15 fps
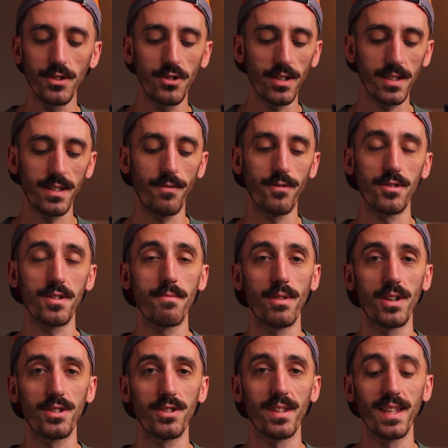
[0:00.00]
Just a first
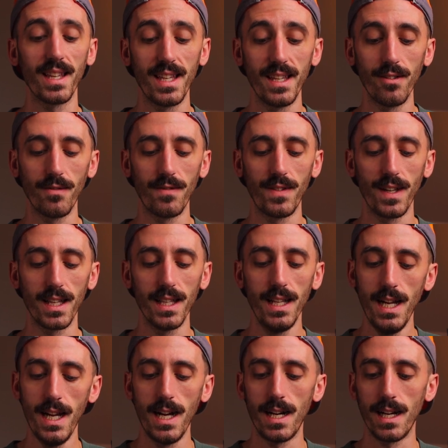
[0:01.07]
impression on the heel fit.
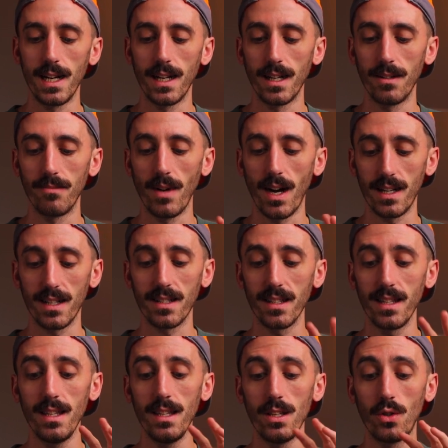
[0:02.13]

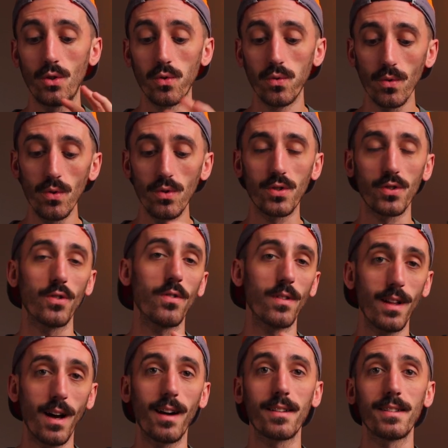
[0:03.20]
Honestly, crucial
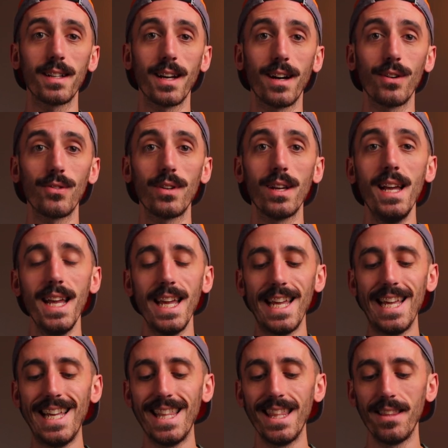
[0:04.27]
lockdown
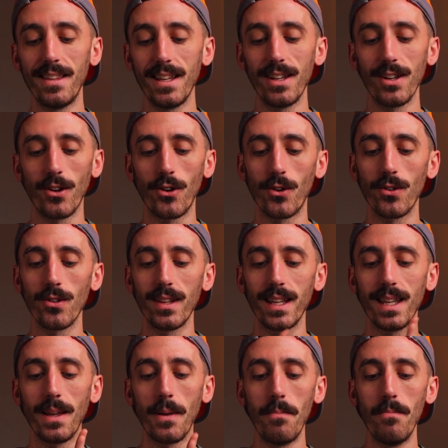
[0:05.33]
in the
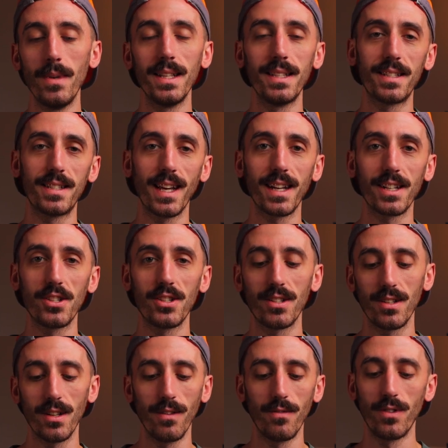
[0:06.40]
early
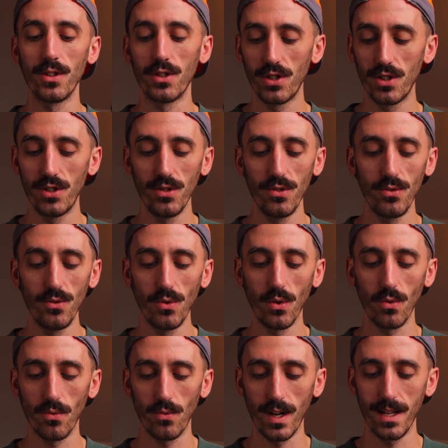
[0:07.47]
midsection of the
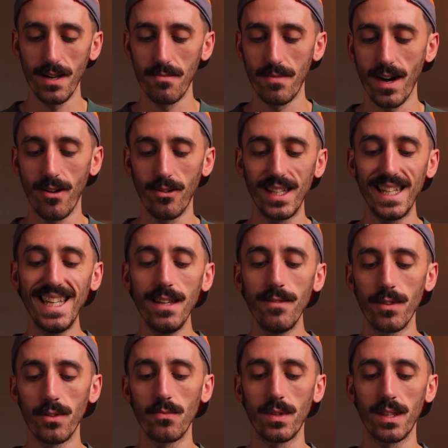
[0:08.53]
shoe, right about
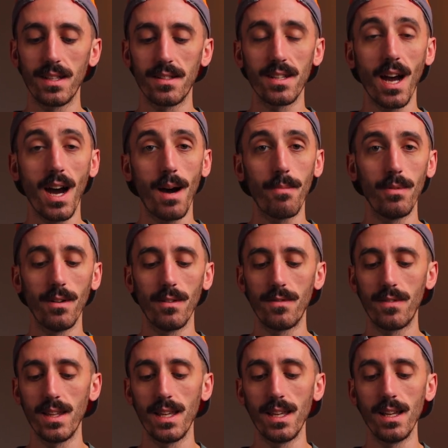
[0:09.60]
even with the top
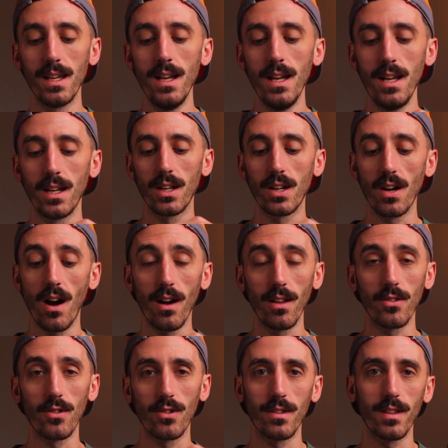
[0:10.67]
of the
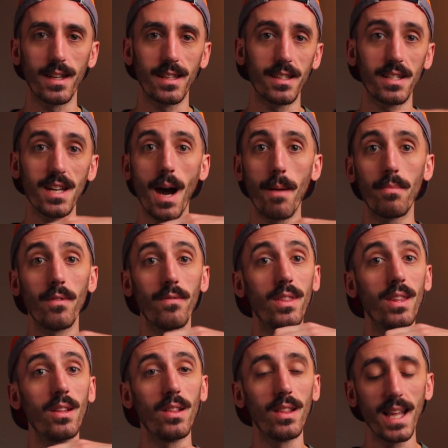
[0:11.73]
collar, like the top of
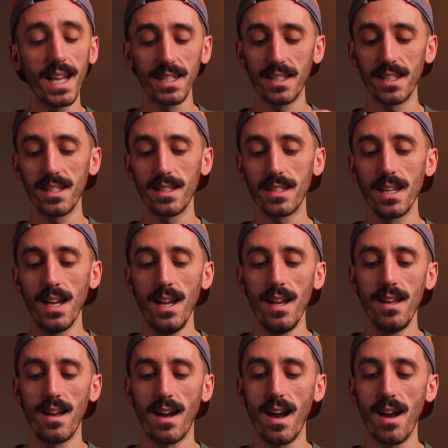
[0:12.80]
the laces.
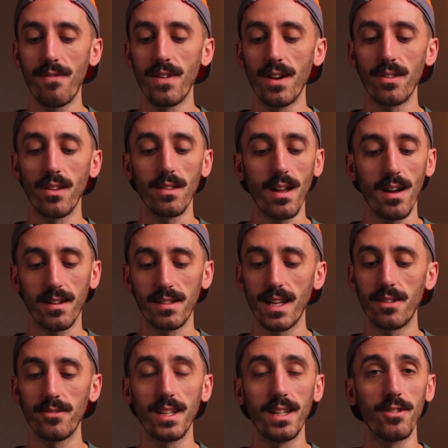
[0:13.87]
I found the
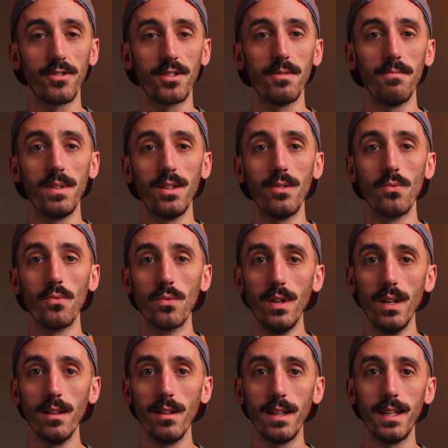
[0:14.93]
lockdown here to
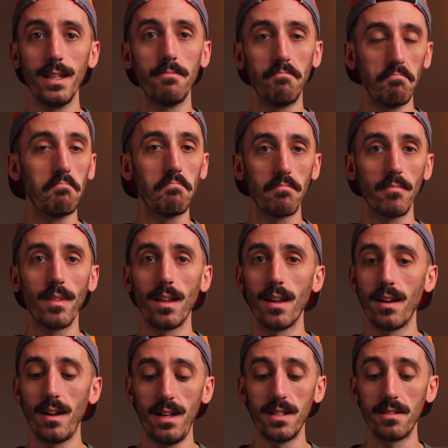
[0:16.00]
be
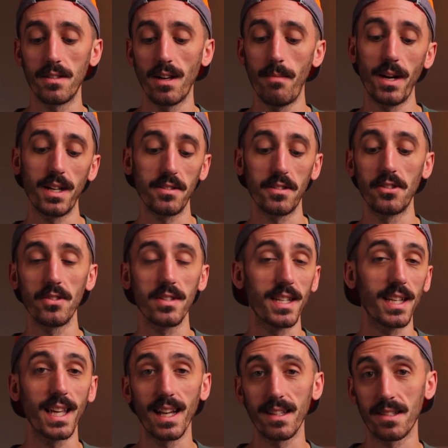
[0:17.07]
it's about as good as
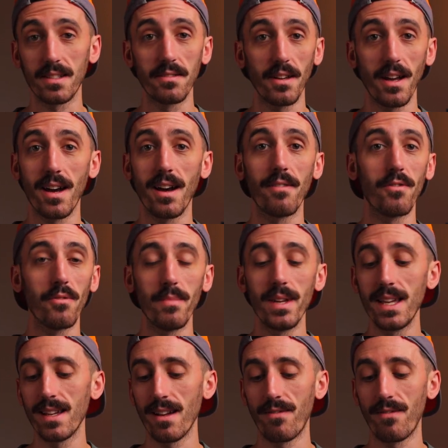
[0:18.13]
it gets for me.